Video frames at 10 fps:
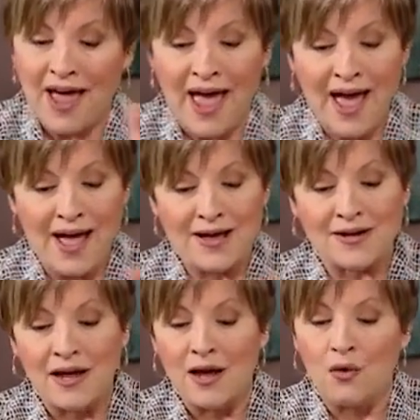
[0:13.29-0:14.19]

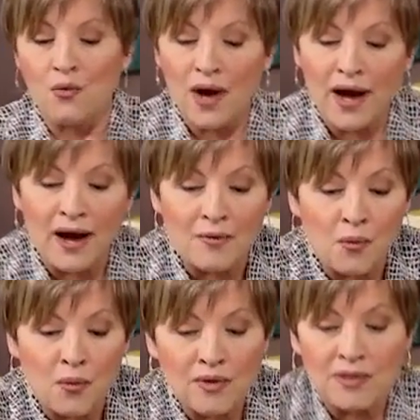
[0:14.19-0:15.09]
and uh,
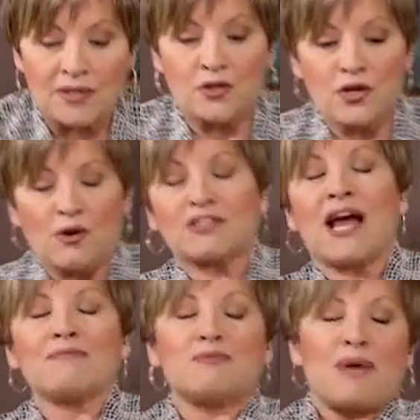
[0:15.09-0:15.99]
New York
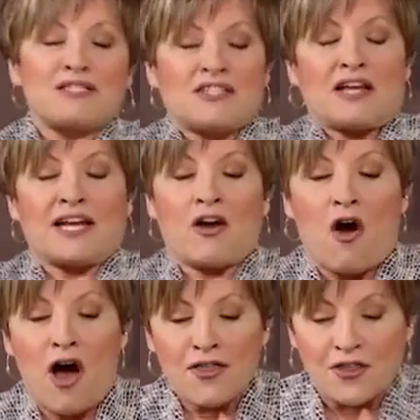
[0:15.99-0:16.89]
Times best-selling
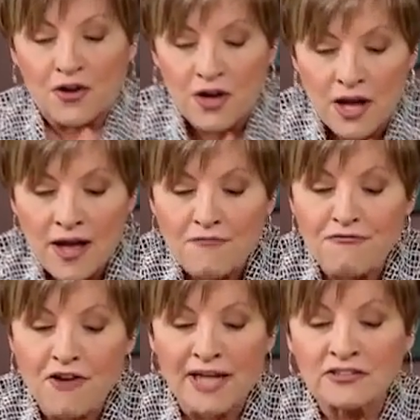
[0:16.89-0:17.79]
author
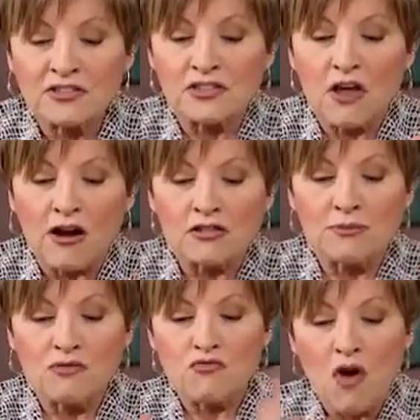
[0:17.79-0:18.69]
Frances
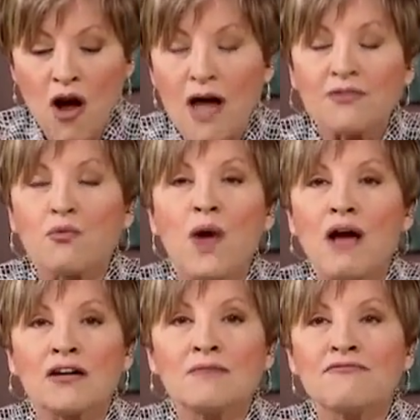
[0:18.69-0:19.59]
Largeman Roth?
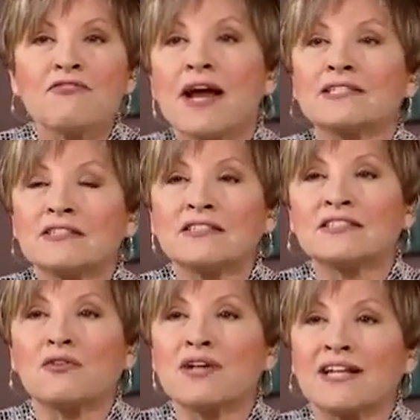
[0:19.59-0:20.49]
Welcome, Frances. It's
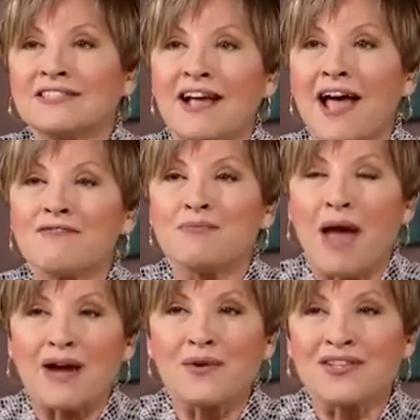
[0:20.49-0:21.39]
so nice to have you
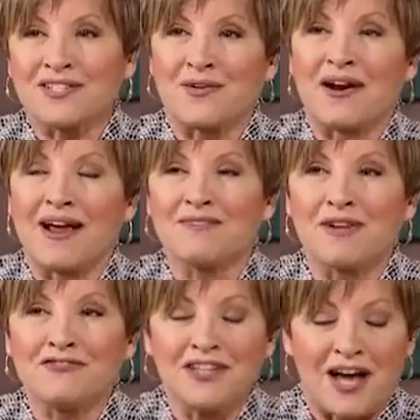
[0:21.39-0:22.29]
back with us here on AM
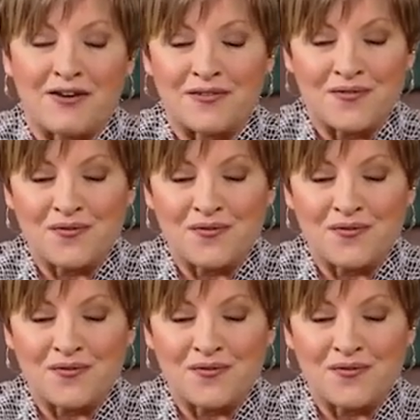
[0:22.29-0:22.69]
Buffalo.